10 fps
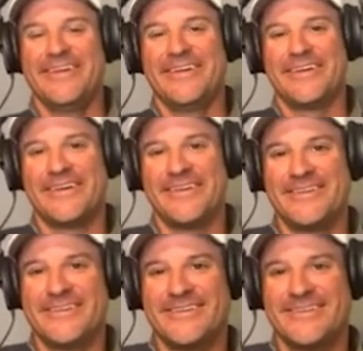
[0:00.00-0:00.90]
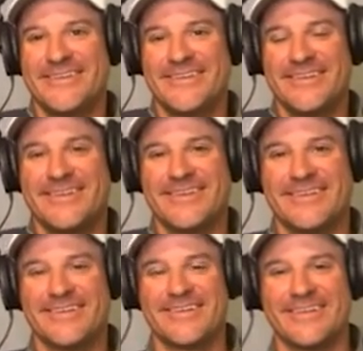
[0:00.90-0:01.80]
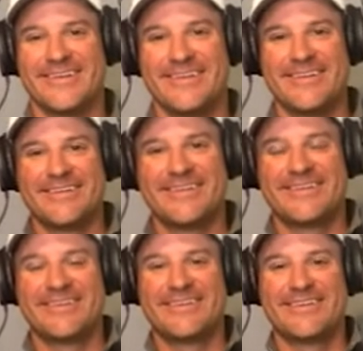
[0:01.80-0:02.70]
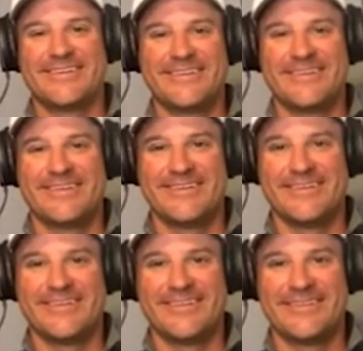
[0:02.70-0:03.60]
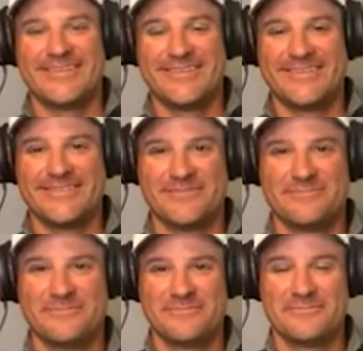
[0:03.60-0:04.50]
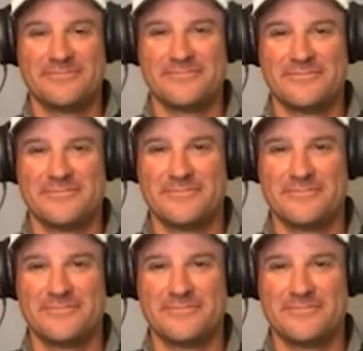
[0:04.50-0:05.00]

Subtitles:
No words are spoken by the person on screen.